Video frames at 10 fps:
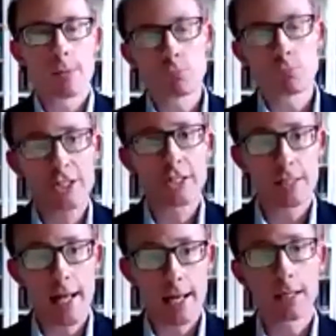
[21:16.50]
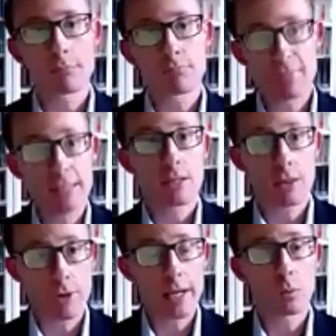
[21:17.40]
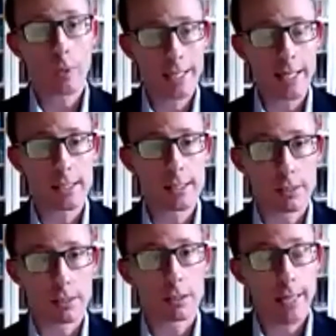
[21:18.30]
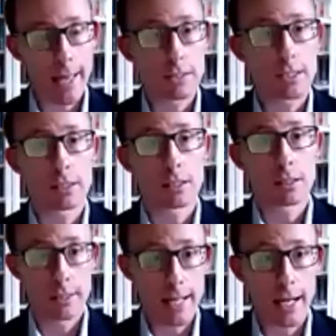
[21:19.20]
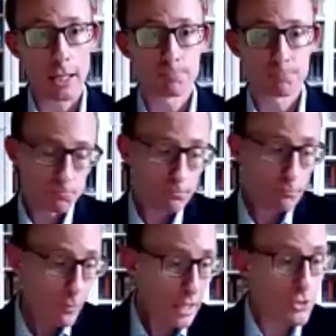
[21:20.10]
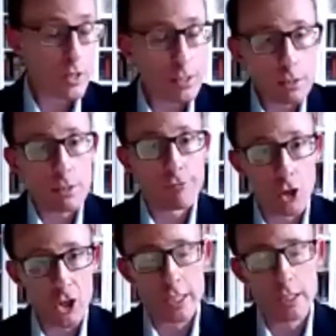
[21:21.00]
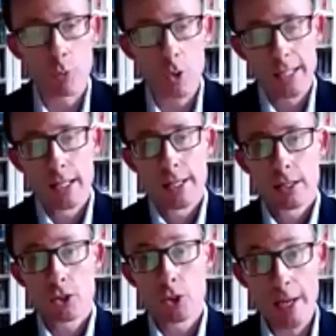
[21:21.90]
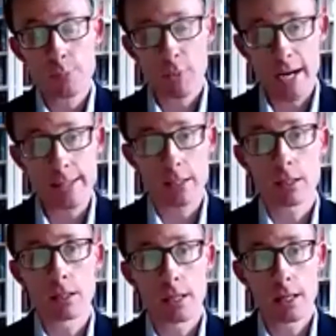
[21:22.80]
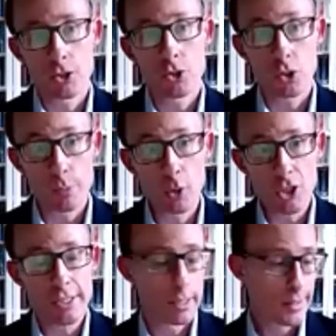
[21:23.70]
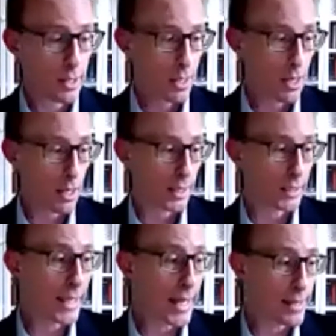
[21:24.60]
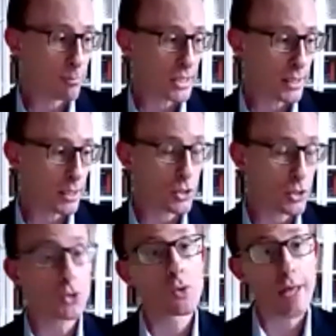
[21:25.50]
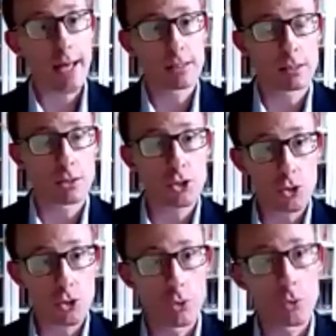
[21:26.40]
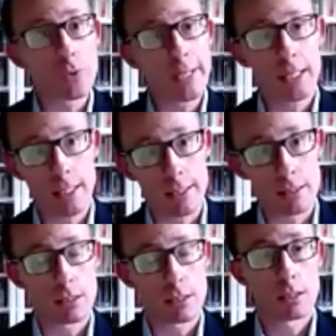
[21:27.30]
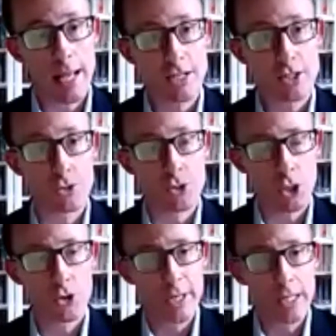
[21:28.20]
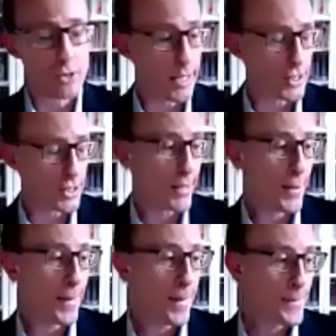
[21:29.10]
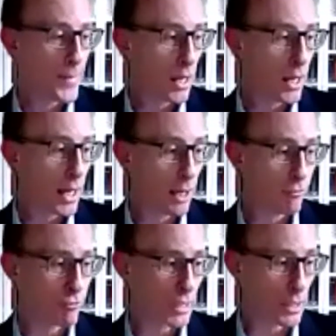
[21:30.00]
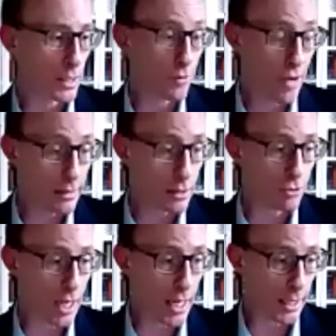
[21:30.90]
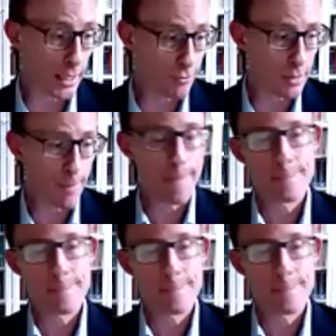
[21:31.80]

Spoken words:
Russia saying that's a threat we need to counter now. So this is a version of what US President George Bush claimed in 2002 in his national security strategy after the events of 9/11,